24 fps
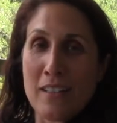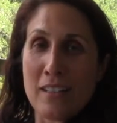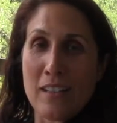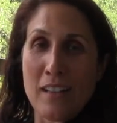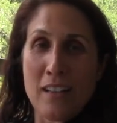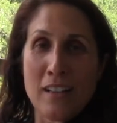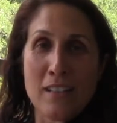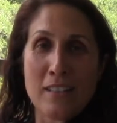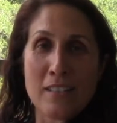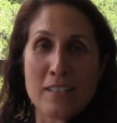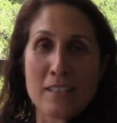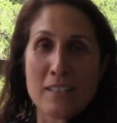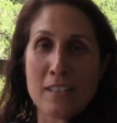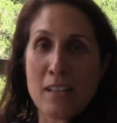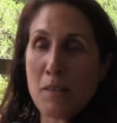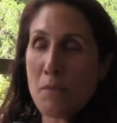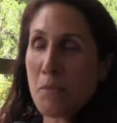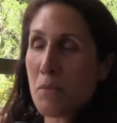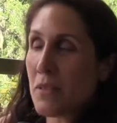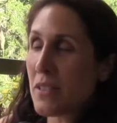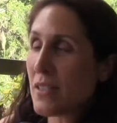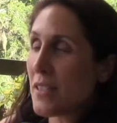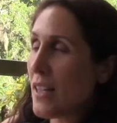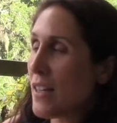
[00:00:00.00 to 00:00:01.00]
In
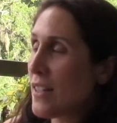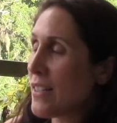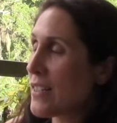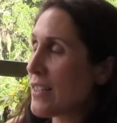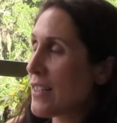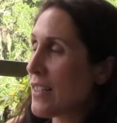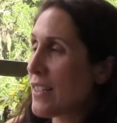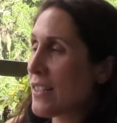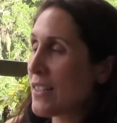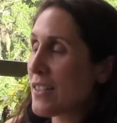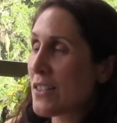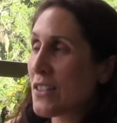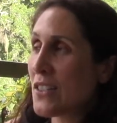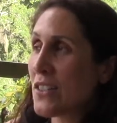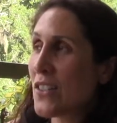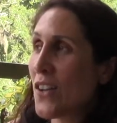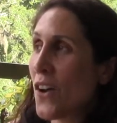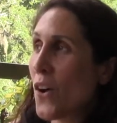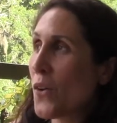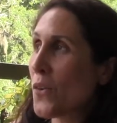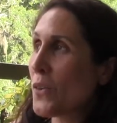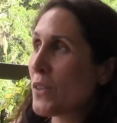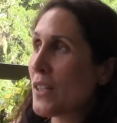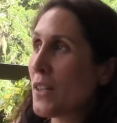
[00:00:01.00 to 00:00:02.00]
some sense, it's
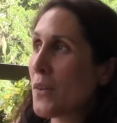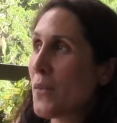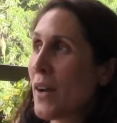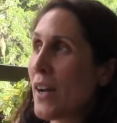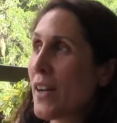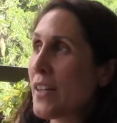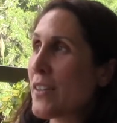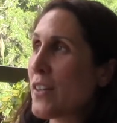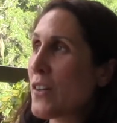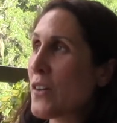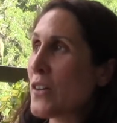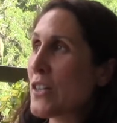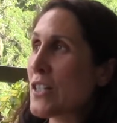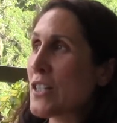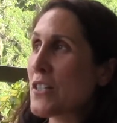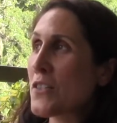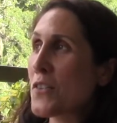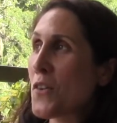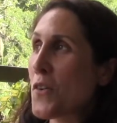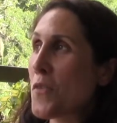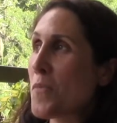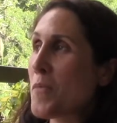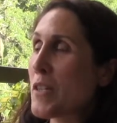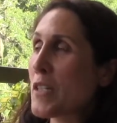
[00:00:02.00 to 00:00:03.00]
totally right. There is
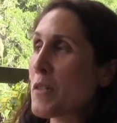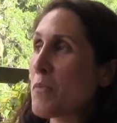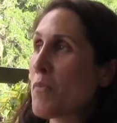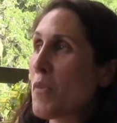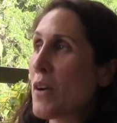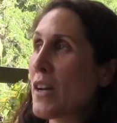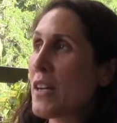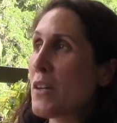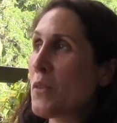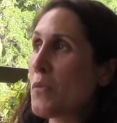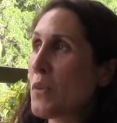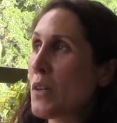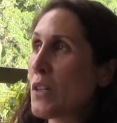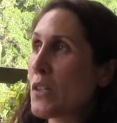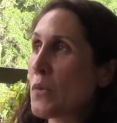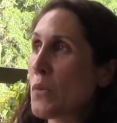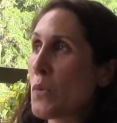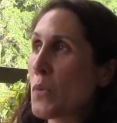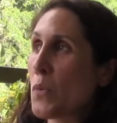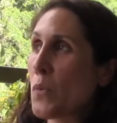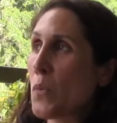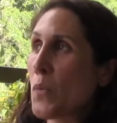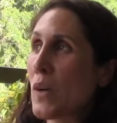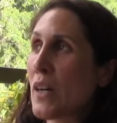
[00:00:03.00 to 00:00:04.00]
so much brainwash
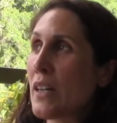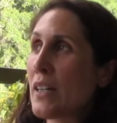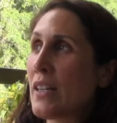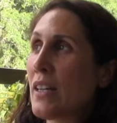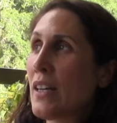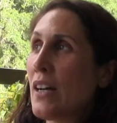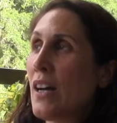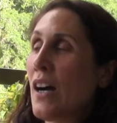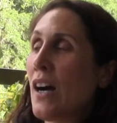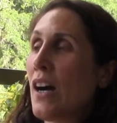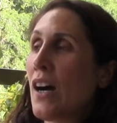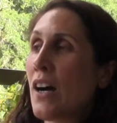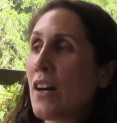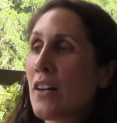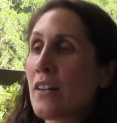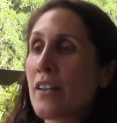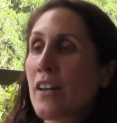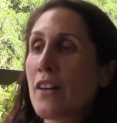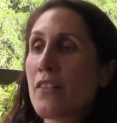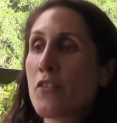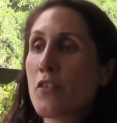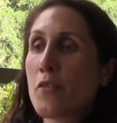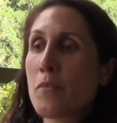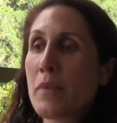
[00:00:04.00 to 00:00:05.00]
with what our
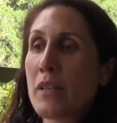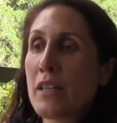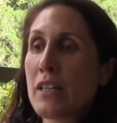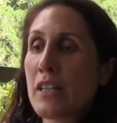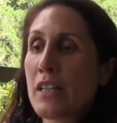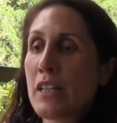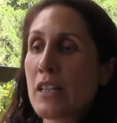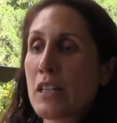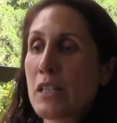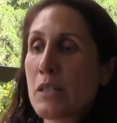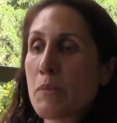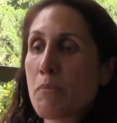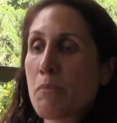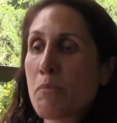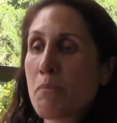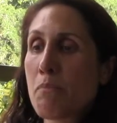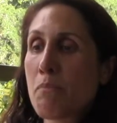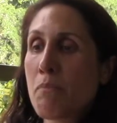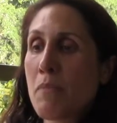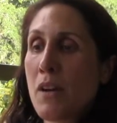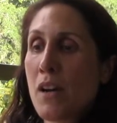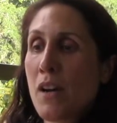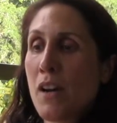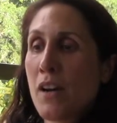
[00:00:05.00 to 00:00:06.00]
government is,
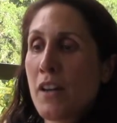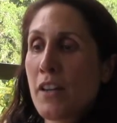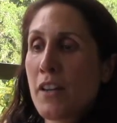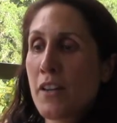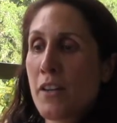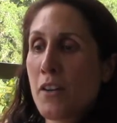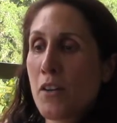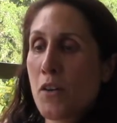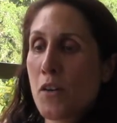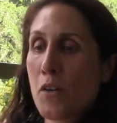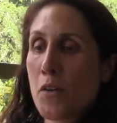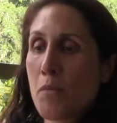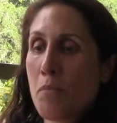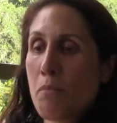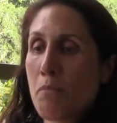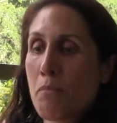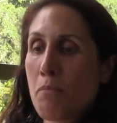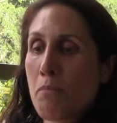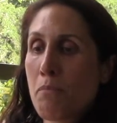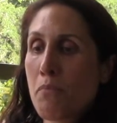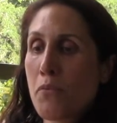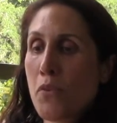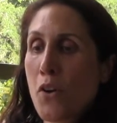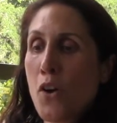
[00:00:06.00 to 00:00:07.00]

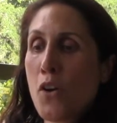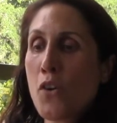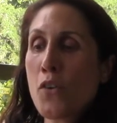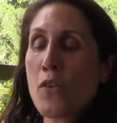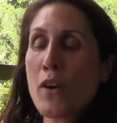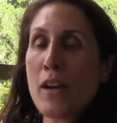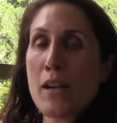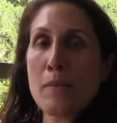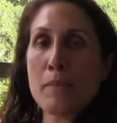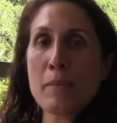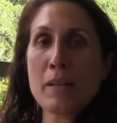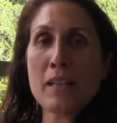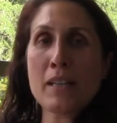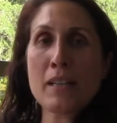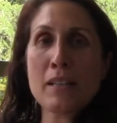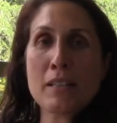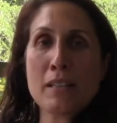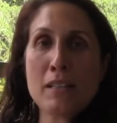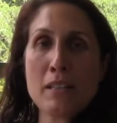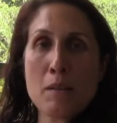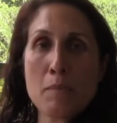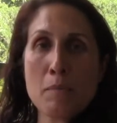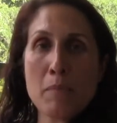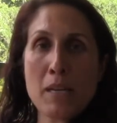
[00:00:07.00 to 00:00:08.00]
programming
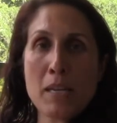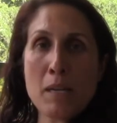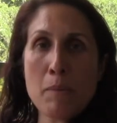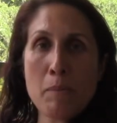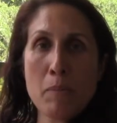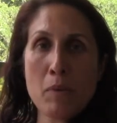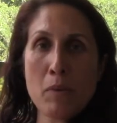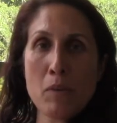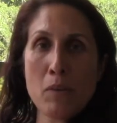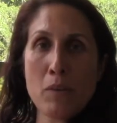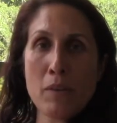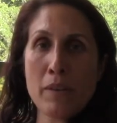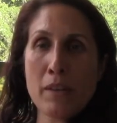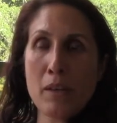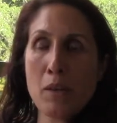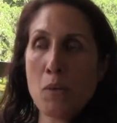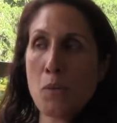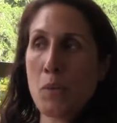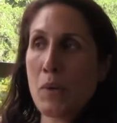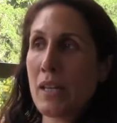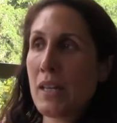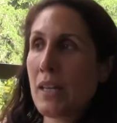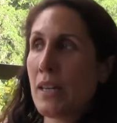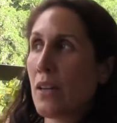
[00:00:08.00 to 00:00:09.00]
to the people, and that
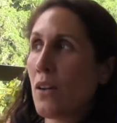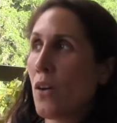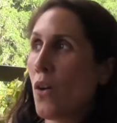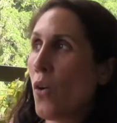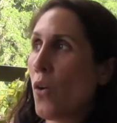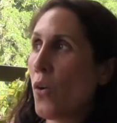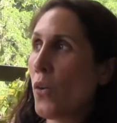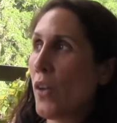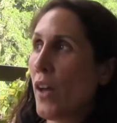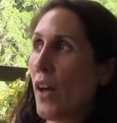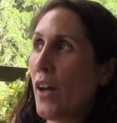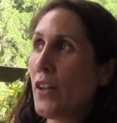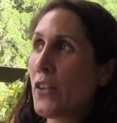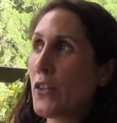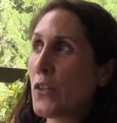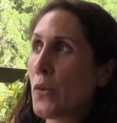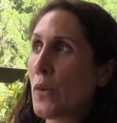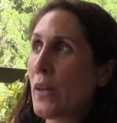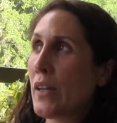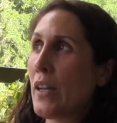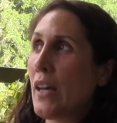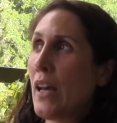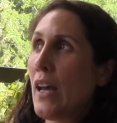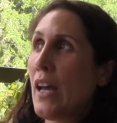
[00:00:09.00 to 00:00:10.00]
we hold on to
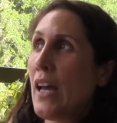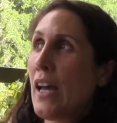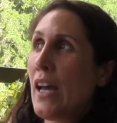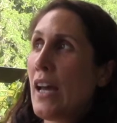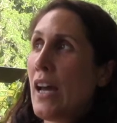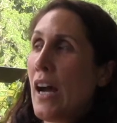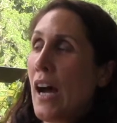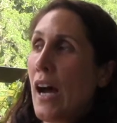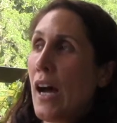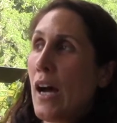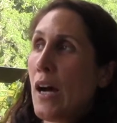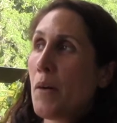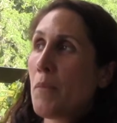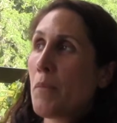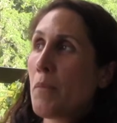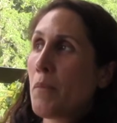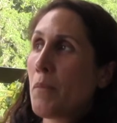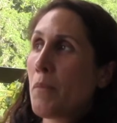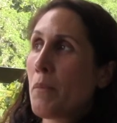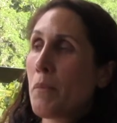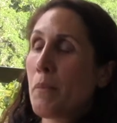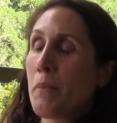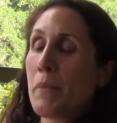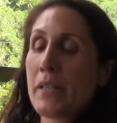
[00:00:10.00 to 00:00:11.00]
it.
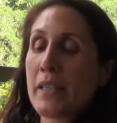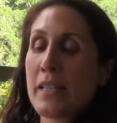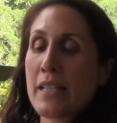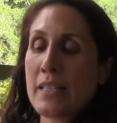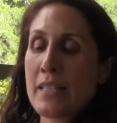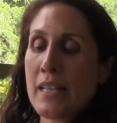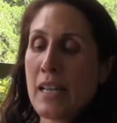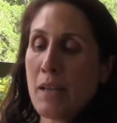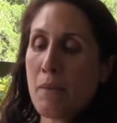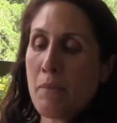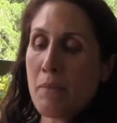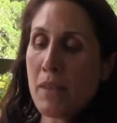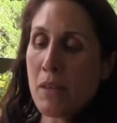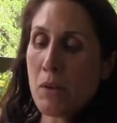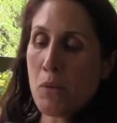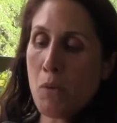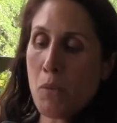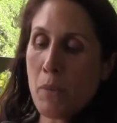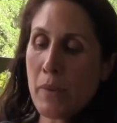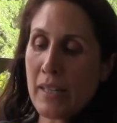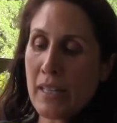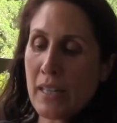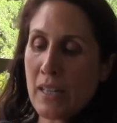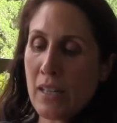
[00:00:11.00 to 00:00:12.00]
But the same thing
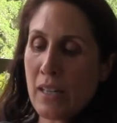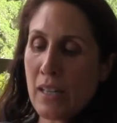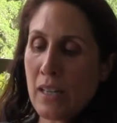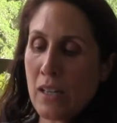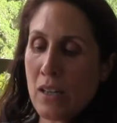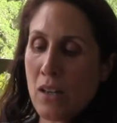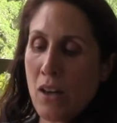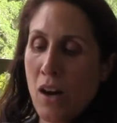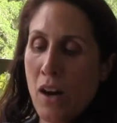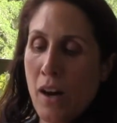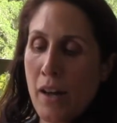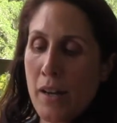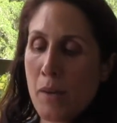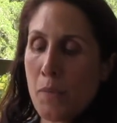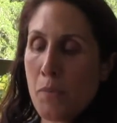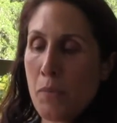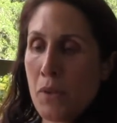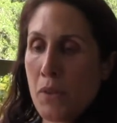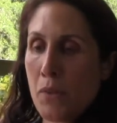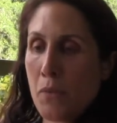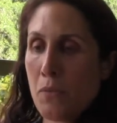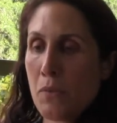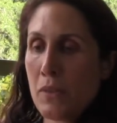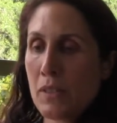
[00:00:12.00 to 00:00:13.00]
when we get caught up
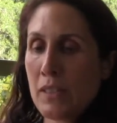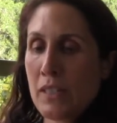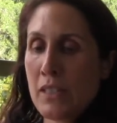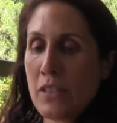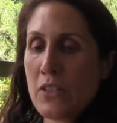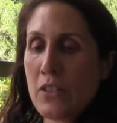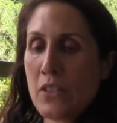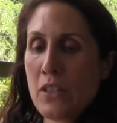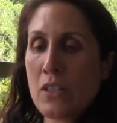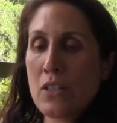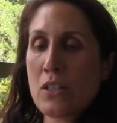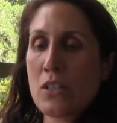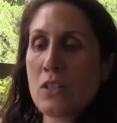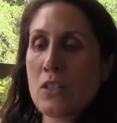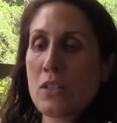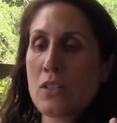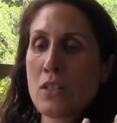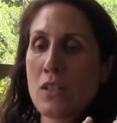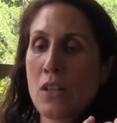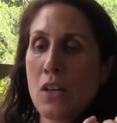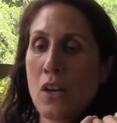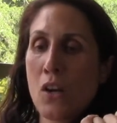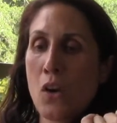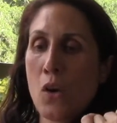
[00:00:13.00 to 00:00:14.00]
with
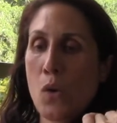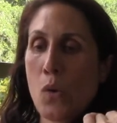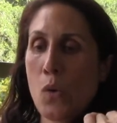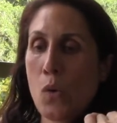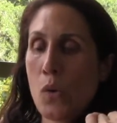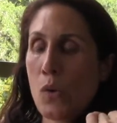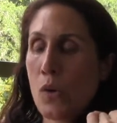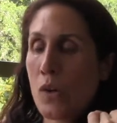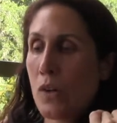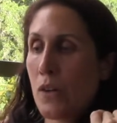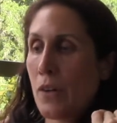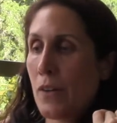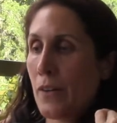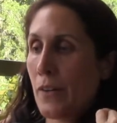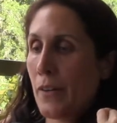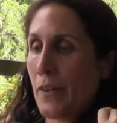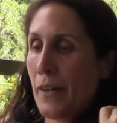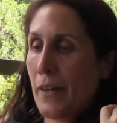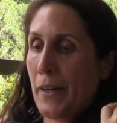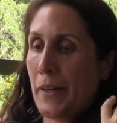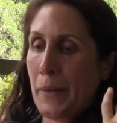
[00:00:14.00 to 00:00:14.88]
religions, or